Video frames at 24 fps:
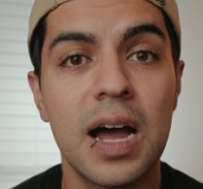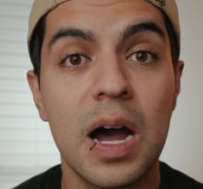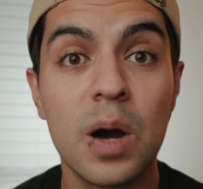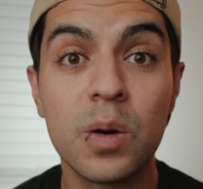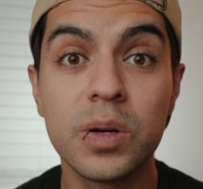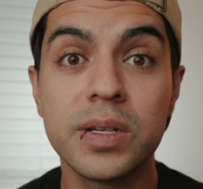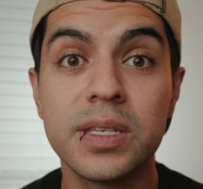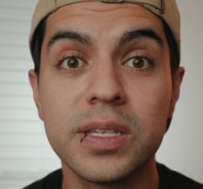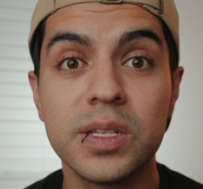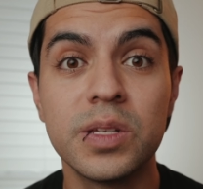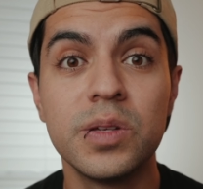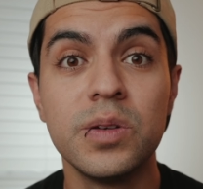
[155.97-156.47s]
I
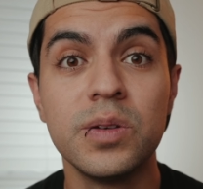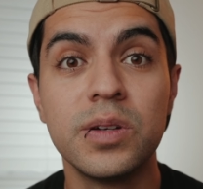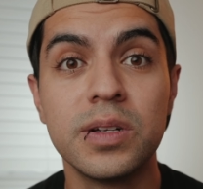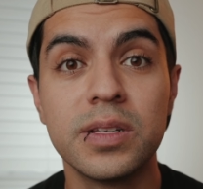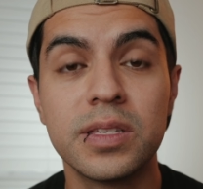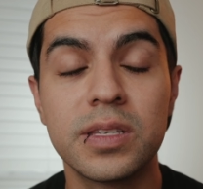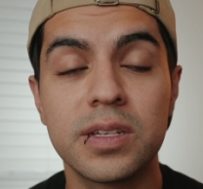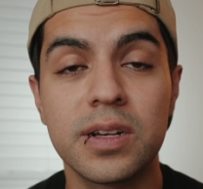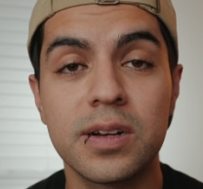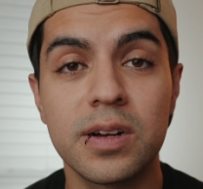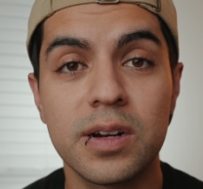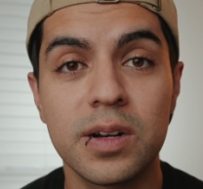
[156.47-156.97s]
wasn't too
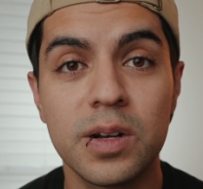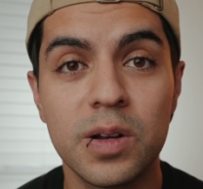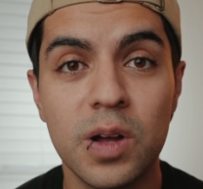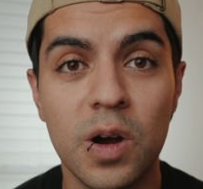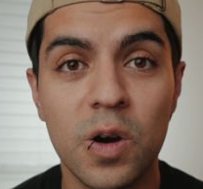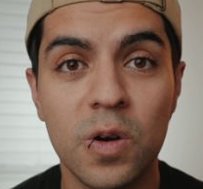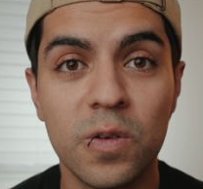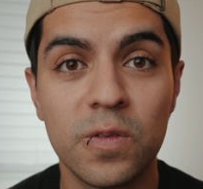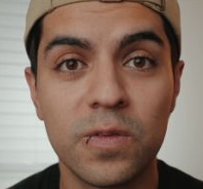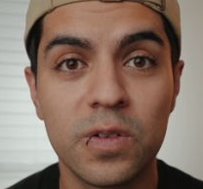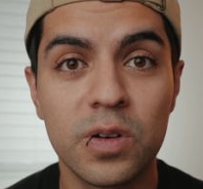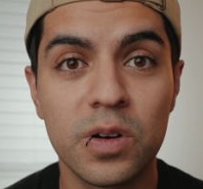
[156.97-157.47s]
concerned
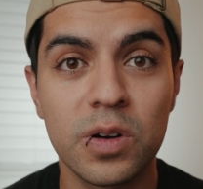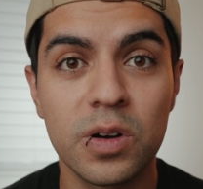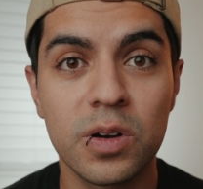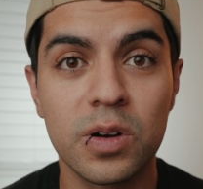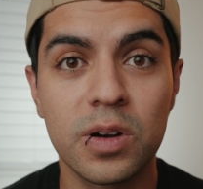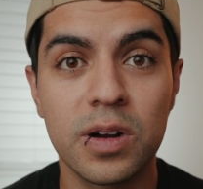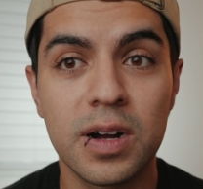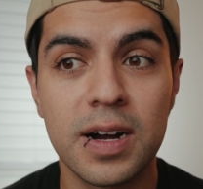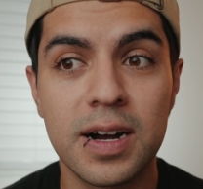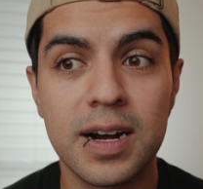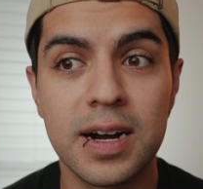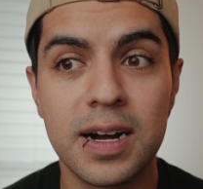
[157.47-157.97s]

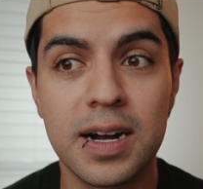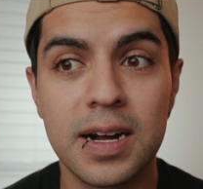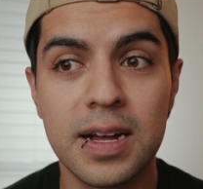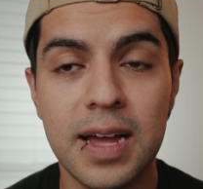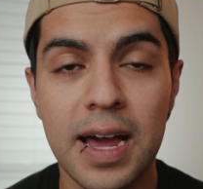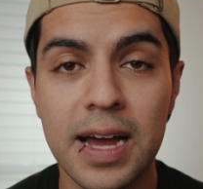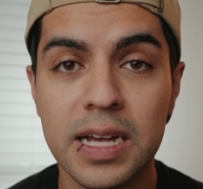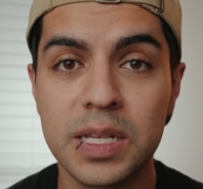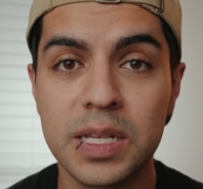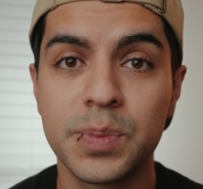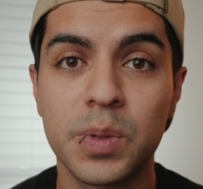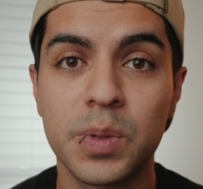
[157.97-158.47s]
over
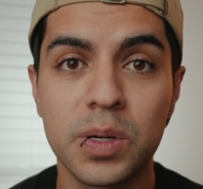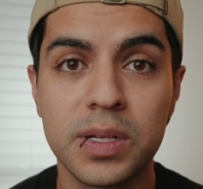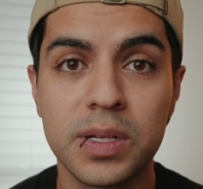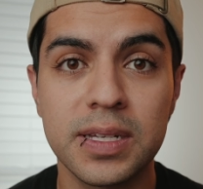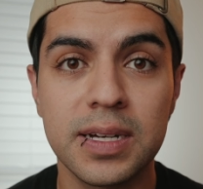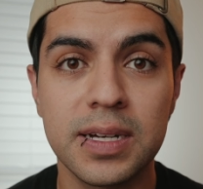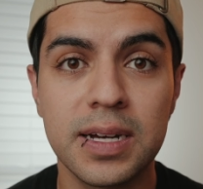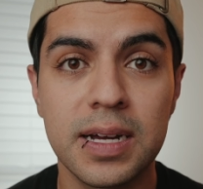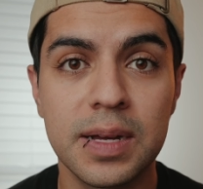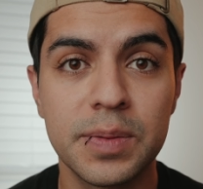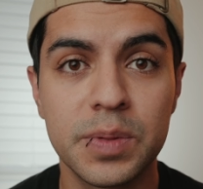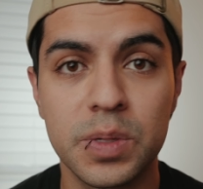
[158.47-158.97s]
export
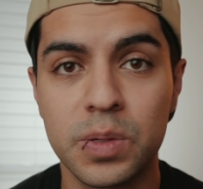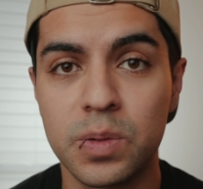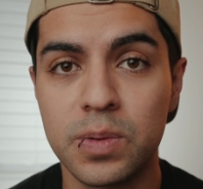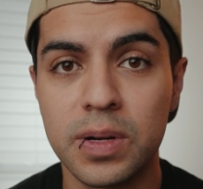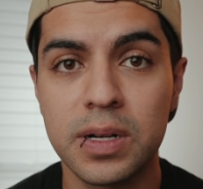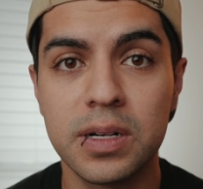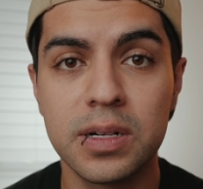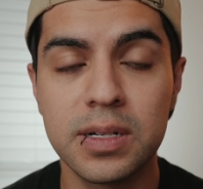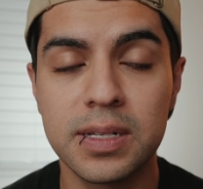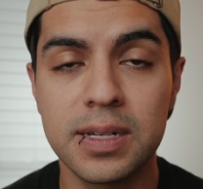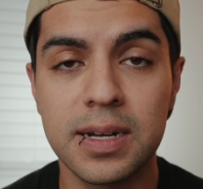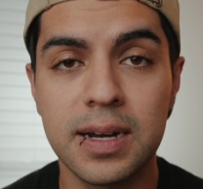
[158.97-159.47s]
times or
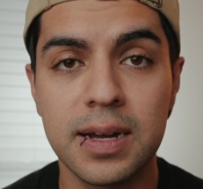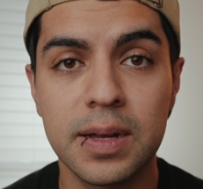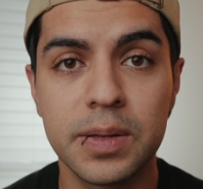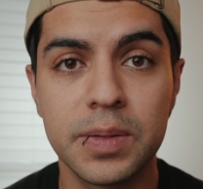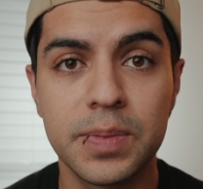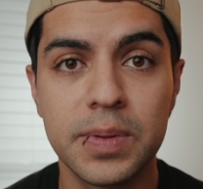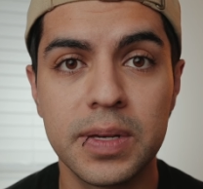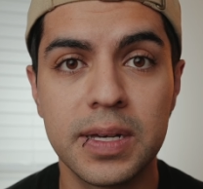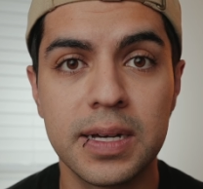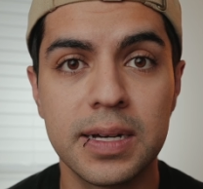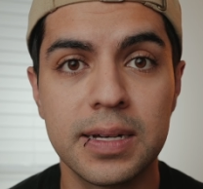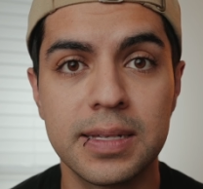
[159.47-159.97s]
render times
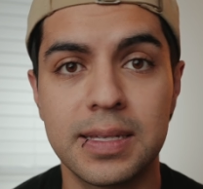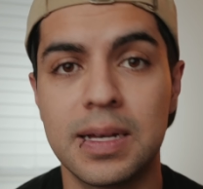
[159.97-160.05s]
because